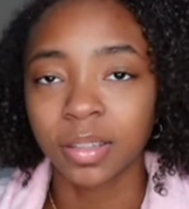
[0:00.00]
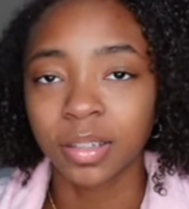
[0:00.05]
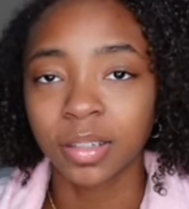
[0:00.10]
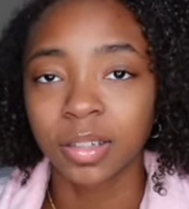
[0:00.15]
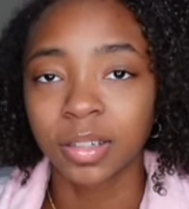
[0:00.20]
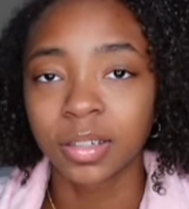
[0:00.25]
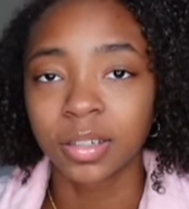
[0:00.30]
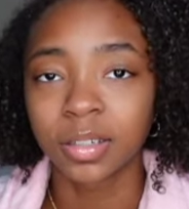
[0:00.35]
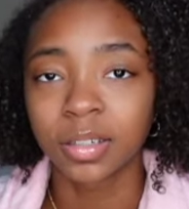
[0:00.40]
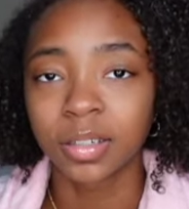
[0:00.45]
the
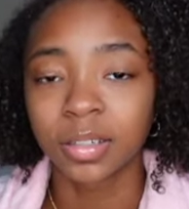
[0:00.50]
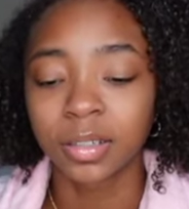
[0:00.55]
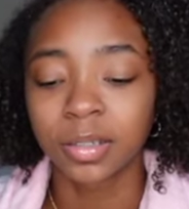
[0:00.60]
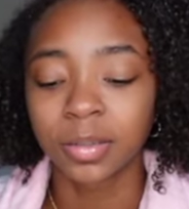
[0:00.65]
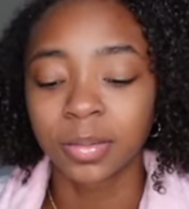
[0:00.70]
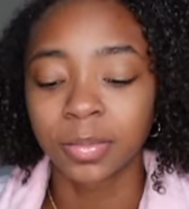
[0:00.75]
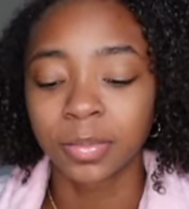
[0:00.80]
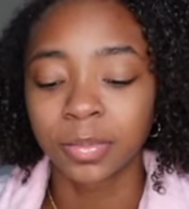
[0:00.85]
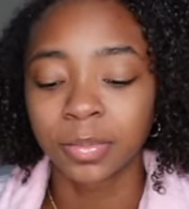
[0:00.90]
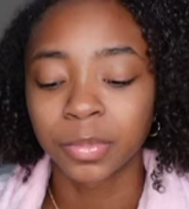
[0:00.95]
uh,
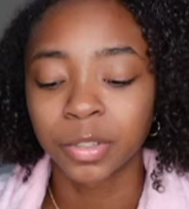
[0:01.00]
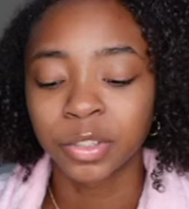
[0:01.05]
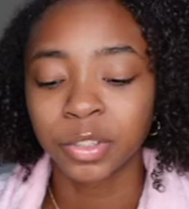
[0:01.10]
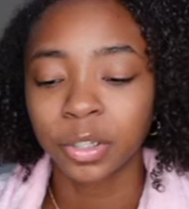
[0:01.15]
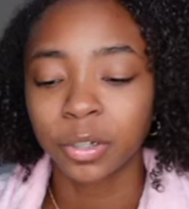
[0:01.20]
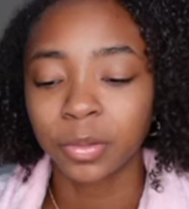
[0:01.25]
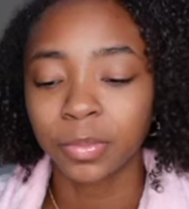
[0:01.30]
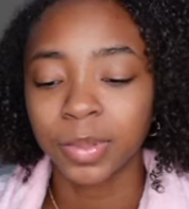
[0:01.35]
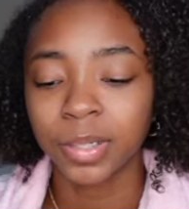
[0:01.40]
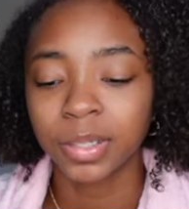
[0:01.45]

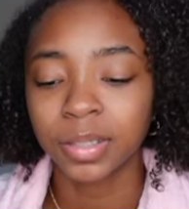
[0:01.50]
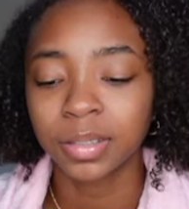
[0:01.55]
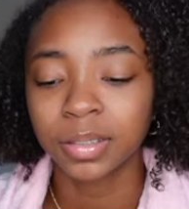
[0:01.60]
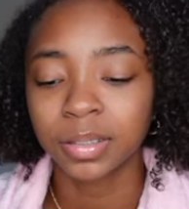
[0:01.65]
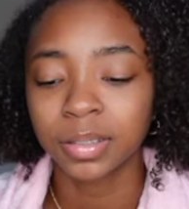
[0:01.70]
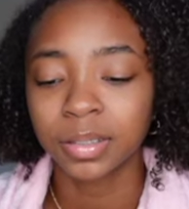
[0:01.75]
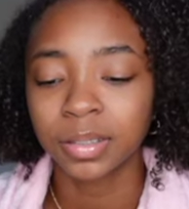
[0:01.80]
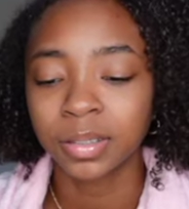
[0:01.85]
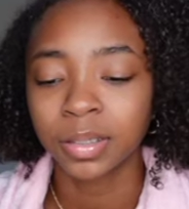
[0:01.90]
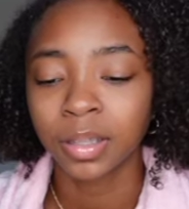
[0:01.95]
shuttle
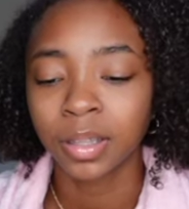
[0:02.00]
bus